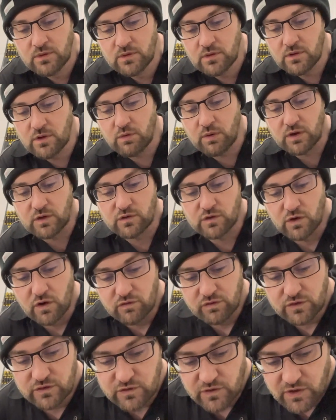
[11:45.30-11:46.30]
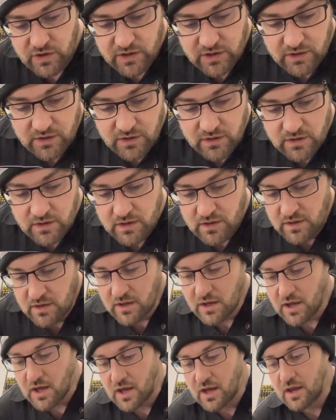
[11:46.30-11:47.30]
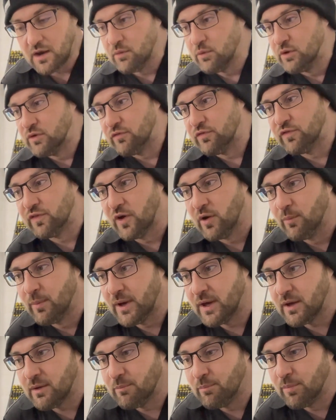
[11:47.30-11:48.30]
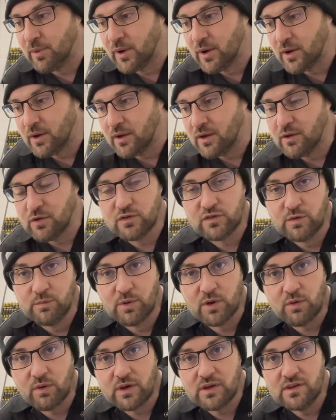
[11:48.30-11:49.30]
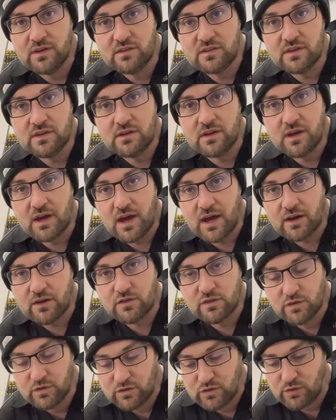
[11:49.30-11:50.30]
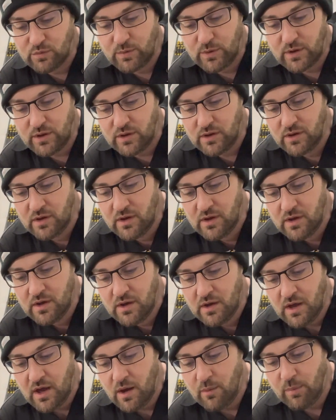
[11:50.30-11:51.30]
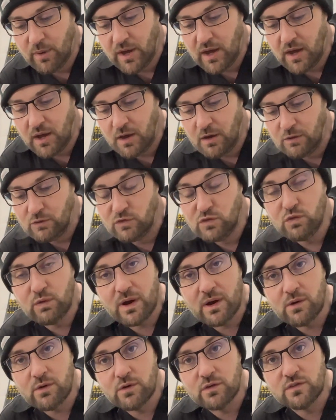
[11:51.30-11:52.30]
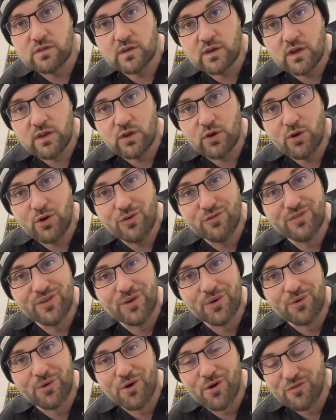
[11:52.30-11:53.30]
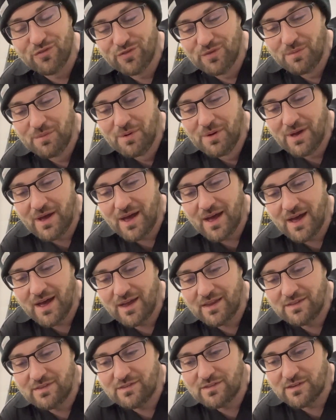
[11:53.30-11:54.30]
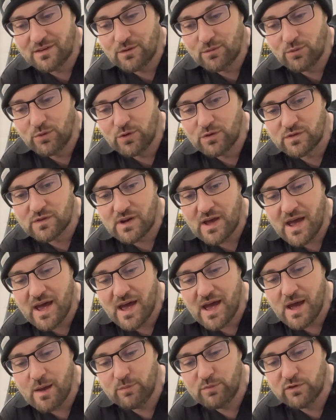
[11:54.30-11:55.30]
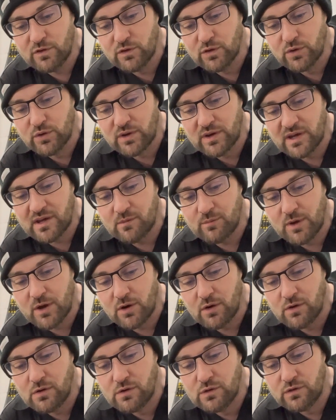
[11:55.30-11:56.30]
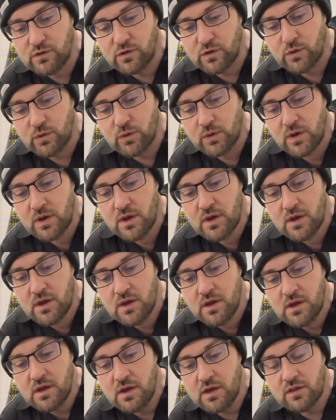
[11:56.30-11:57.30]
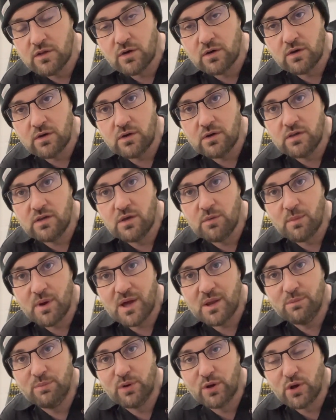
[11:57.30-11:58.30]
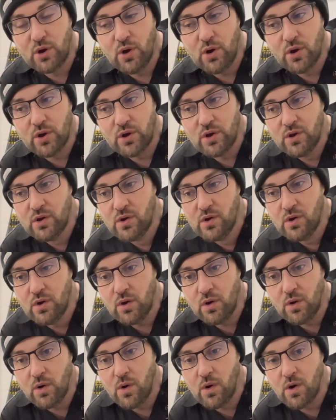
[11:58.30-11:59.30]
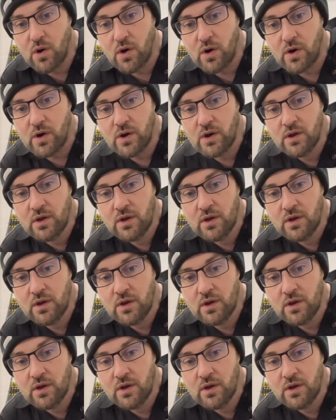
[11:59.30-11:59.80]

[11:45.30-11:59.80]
quick service on it and I wouldn't film it, but it should be quite easy. It actually took me about 2 hours to get the oil filter off, and it was an absolute nightmare. So either He-Man put it on or